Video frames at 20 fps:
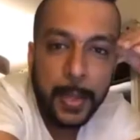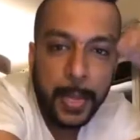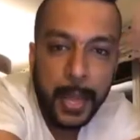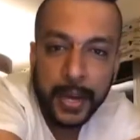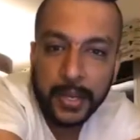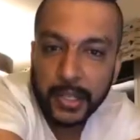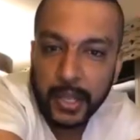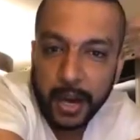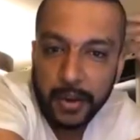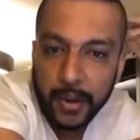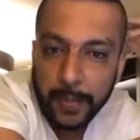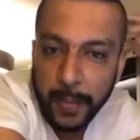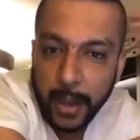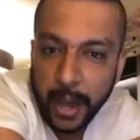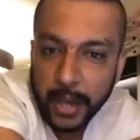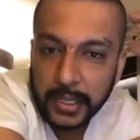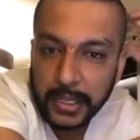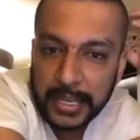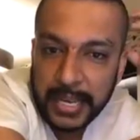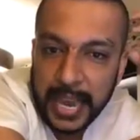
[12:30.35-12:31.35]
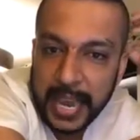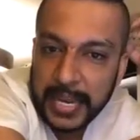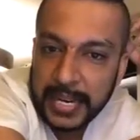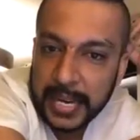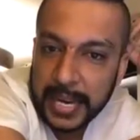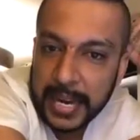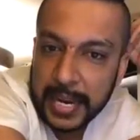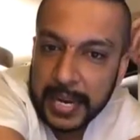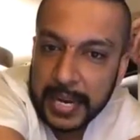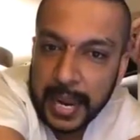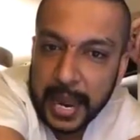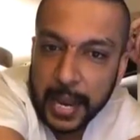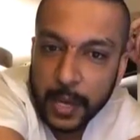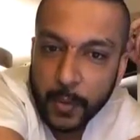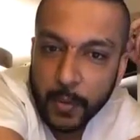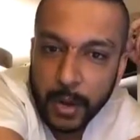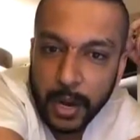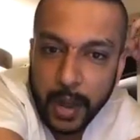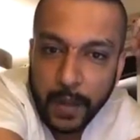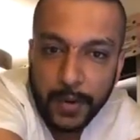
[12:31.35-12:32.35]
Then it's $100, get in, and
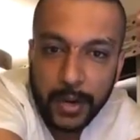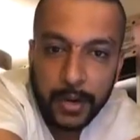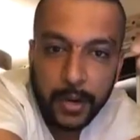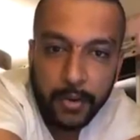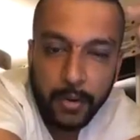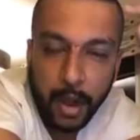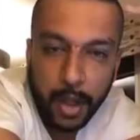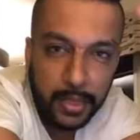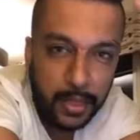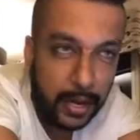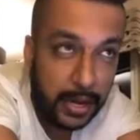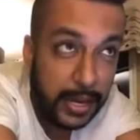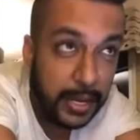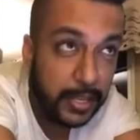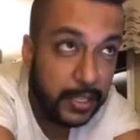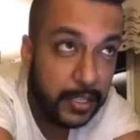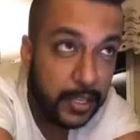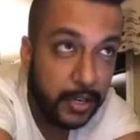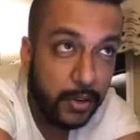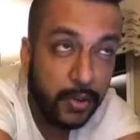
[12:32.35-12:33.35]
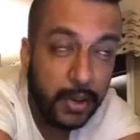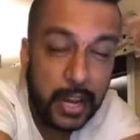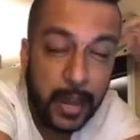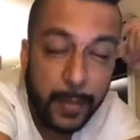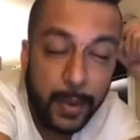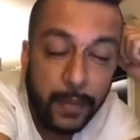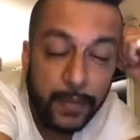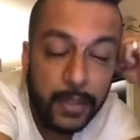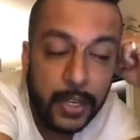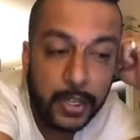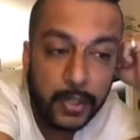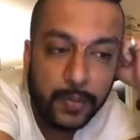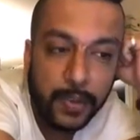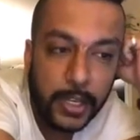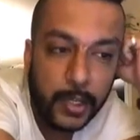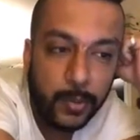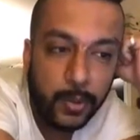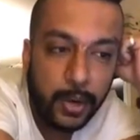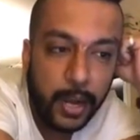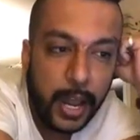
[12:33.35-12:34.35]
you will love it. Ron, the link is literally above this
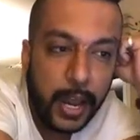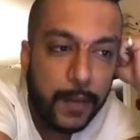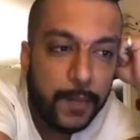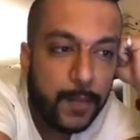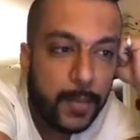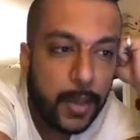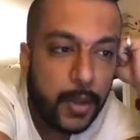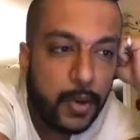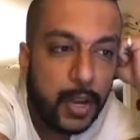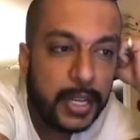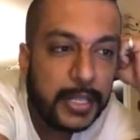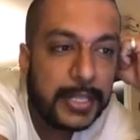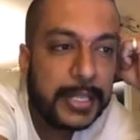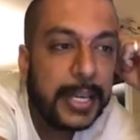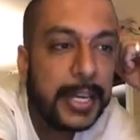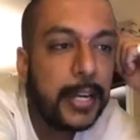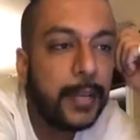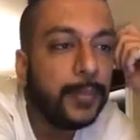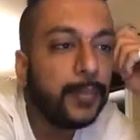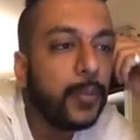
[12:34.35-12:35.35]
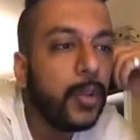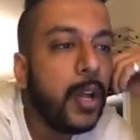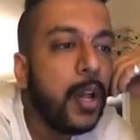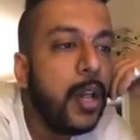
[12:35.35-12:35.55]
Facebook Live. You can see it.